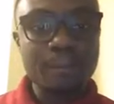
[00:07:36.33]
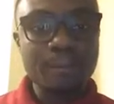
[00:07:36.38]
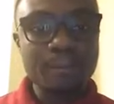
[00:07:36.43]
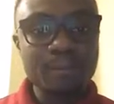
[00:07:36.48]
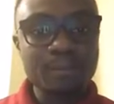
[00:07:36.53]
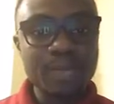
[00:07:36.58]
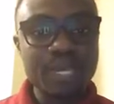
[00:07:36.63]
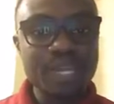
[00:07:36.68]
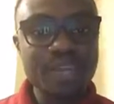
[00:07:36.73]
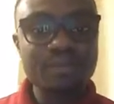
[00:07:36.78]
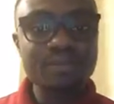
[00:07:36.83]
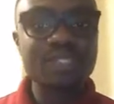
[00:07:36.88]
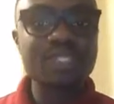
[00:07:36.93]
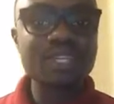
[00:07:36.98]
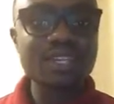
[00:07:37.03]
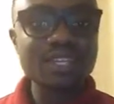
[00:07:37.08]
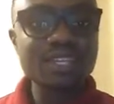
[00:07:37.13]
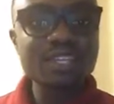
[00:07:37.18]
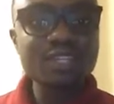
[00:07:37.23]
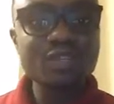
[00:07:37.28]
But I'm
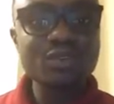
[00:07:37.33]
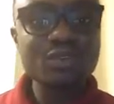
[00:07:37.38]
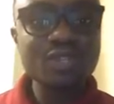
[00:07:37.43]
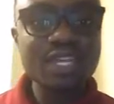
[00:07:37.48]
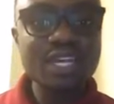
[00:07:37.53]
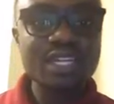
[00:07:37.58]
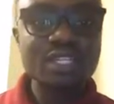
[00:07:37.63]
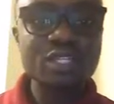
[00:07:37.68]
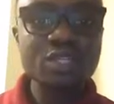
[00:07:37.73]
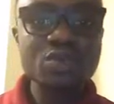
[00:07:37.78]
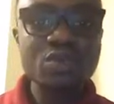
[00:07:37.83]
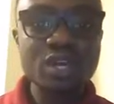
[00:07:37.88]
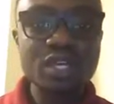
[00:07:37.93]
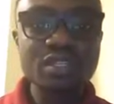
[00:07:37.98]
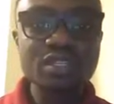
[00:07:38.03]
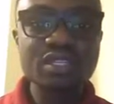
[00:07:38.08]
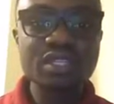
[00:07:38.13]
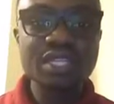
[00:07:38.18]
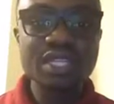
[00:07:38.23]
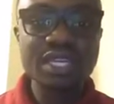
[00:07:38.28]
telling you that you are
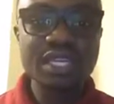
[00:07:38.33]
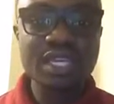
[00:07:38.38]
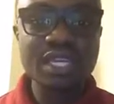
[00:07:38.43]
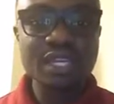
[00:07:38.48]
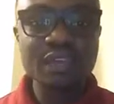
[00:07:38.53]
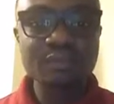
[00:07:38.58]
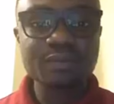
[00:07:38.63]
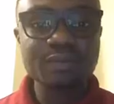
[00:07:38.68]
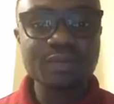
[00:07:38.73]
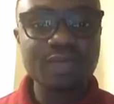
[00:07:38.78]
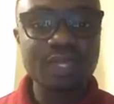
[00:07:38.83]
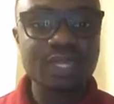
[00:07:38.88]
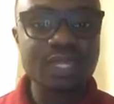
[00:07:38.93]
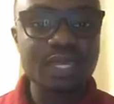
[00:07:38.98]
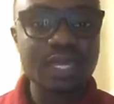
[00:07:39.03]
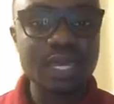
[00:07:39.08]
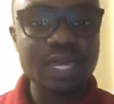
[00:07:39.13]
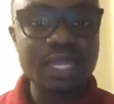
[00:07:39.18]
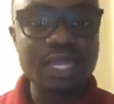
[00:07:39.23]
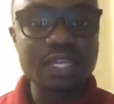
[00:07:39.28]
unique.
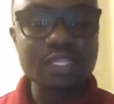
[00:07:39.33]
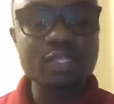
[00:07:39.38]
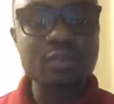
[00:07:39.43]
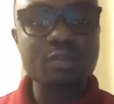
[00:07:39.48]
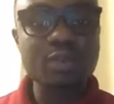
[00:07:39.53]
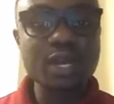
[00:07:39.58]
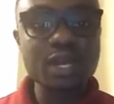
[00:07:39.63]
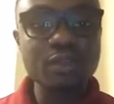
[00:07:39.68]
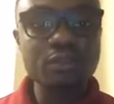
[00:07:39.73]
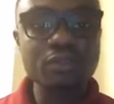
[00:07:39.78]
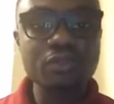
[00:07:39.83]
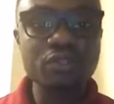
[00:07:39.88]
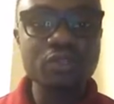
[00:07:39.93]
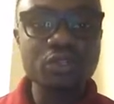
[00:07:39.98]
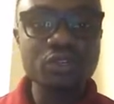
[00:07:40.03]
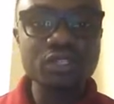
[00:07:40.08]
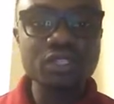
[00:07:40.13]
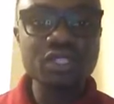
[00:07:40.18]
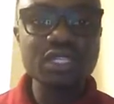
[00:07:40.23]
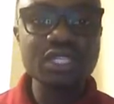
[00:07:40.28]
And as part of
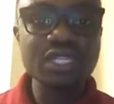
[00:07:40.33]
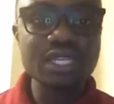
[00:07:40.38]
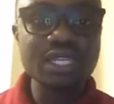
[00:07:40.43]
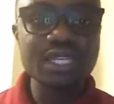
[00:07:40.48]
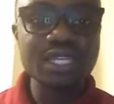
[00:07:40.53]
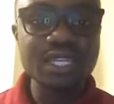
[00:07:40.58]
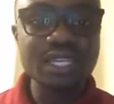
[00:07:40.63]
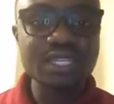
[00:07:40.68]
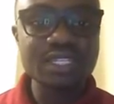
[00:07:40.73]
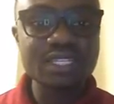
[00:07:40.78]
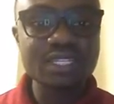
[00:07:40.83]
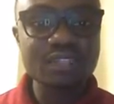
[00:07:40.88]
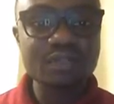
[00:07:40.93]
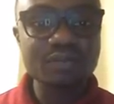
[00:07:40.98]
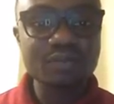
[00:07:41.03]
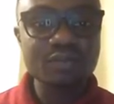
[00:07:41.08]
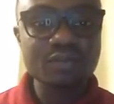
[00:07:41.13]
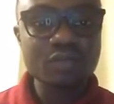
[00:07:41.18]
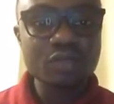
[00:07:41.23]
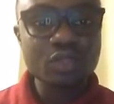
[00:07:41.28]
your uniqueness,
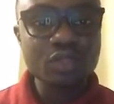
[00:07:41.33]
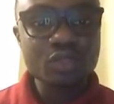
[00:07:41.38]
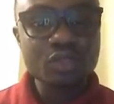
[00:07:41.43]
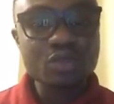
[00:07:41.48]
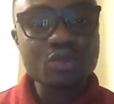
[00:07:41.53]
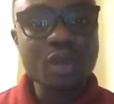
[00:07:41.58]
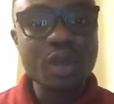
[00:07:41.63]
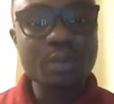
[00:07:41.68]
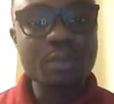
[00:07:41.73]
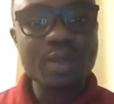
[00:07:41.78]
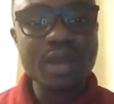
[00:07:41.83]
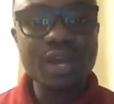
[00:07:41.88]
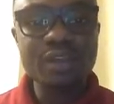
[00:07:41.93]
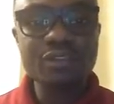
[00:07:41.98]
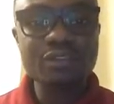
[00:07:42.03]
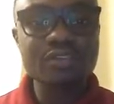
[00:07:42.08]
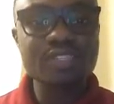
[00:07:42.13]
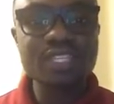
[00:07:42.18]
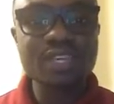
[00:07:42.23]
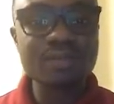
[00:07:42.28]
you are part
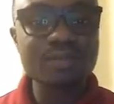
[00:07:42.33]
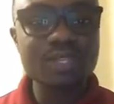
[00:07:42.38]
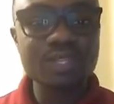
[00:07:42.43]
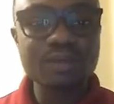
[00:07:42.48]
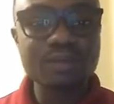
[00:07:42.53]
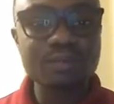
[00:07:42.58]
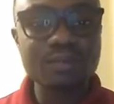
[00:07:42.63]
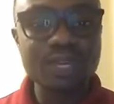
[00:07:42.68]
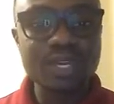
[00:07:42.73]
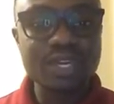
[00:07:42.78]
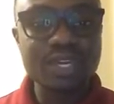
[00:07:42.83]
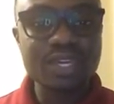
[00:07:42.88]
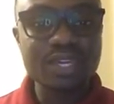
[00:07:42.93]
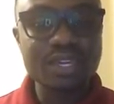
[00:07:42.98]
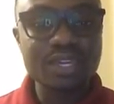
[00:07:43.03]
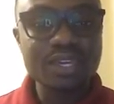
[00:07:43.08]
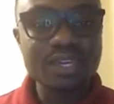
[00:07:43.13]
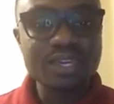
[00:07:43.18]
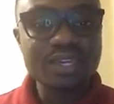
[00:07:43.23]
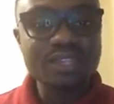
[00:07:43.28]
of something big.
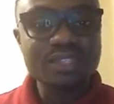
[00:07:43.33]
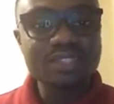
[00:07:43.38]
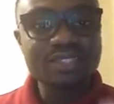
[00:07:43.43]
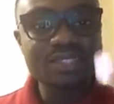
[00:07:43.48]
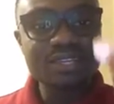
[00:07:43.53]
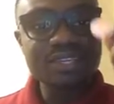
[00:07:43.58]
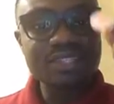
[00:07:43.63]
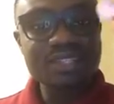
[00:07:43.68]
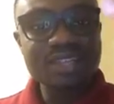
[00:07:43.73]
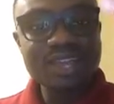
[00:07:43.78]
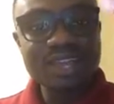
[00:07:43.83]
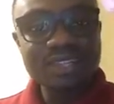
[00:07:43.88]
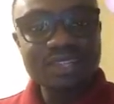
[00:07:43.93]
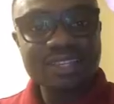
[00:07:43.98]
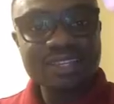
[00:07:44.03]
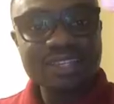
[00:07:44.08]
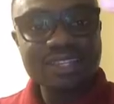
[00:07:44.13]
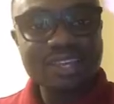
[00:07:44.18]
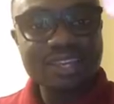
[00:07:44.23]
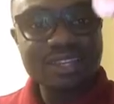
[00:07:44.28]
Just like
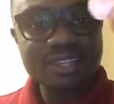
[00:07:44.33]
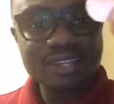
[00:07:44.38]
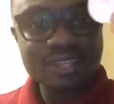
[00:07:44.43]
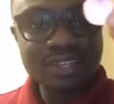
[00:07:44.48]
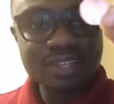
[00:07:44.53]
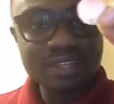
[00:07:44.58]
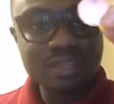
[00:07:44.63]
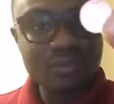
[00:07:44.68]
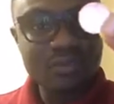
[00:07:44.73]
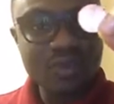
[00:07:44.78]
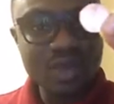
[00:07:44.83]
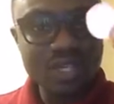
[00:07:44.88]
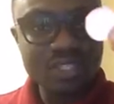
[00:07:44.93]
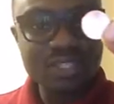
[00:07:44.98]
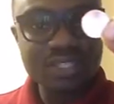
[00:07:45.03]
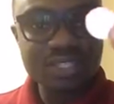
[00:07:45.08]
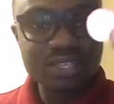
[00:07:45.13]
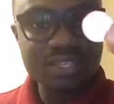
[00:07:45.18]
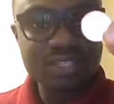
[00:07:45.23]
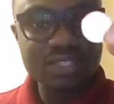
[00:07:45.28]
this 1
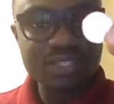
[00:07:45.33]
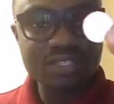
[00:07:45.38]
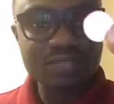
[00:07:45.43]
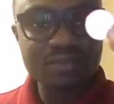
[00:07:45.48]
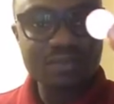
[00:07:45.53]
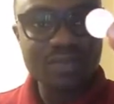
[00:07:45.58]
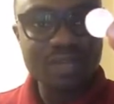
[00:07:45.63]
cent,